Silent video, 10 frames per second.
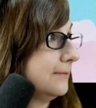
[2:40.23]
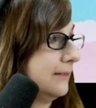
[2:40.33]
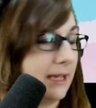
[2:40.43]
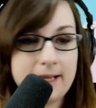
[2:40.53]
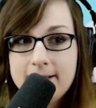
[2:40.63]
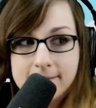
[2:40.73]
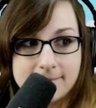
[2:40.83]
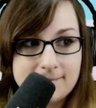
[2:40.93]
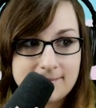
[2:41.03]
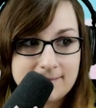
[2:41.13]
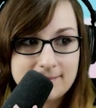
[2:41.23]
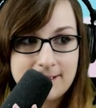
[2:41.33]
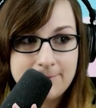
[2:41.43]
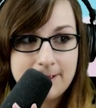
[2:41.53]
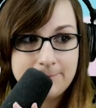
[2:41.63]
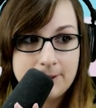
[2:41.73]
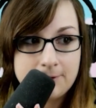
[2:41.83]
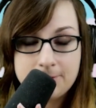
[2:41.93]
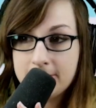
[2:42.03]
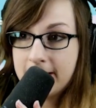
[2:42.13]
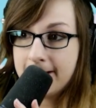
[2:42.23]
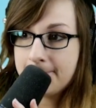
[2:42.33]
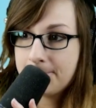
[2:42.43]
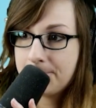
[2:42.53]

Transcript: Yeah? Are we, are we cool with that?